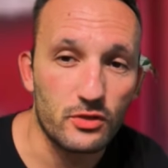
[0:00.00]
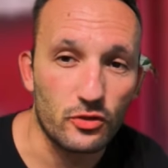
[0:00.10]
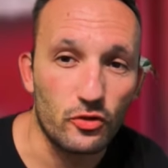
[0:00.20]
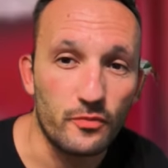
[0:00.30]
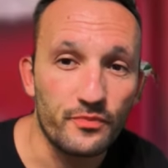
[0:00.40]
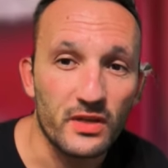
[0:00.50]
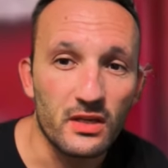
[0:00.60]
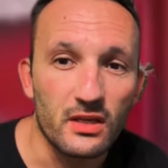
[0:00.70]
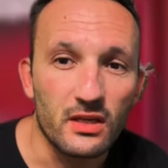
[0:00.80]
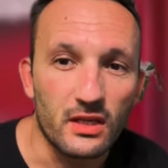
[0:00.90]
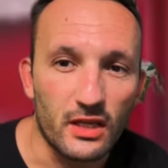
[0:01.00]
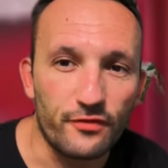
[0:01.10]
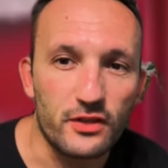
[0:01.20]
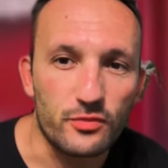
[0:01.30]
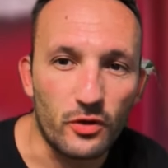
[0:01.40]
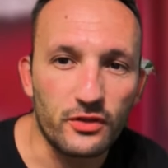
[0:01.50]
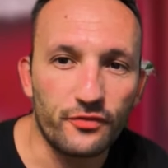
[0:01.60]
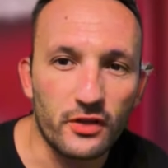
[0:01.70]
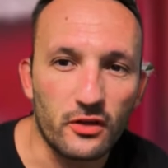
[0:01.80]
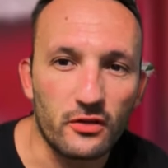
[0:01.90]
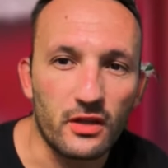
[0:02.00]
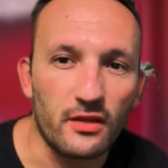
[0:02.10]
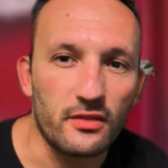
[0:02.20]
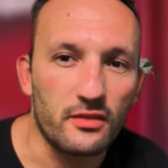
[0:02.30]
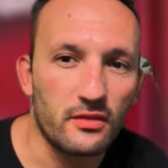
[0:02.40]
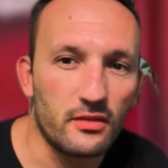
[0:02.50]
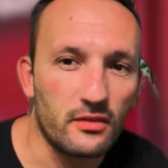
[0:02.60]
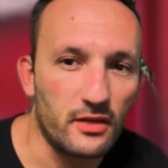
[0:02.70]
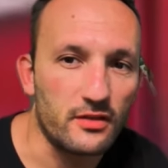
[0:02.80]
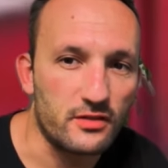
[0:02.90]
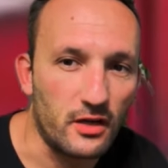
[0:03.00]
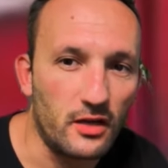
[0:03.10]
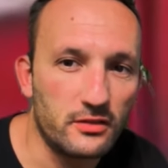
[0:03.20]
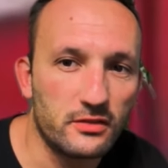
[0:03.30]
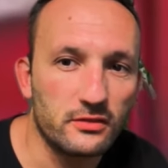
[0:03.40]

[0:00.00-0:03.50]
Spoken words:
So if it's more difficult than they thought,